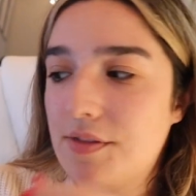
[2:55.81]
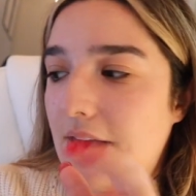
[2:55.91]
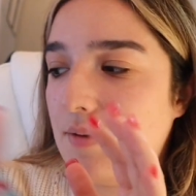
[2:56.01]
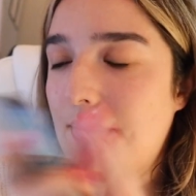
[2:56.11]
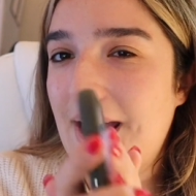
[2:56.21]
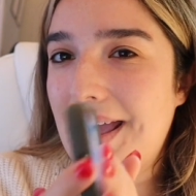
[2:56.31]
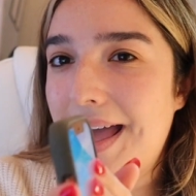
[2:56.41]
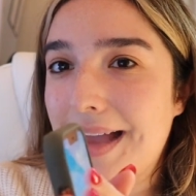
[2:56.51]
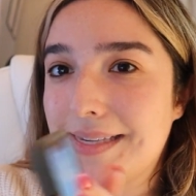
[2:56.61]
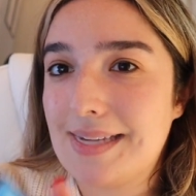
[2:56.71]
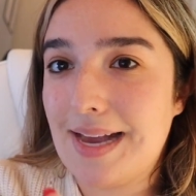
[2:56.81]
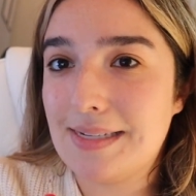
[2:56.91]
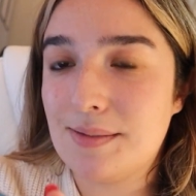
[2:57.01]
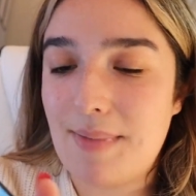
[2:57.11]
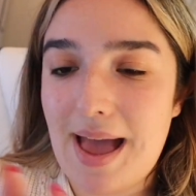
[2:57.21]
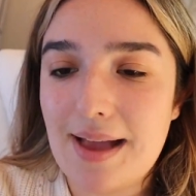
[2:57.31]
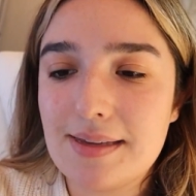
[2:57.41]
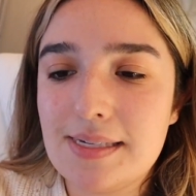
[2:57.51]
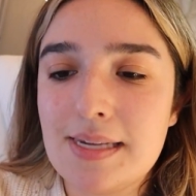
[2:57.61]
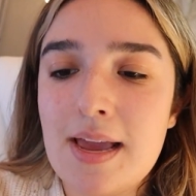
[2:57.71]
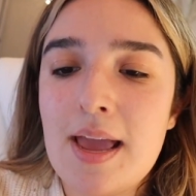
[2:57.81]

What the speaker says: than my XS Max.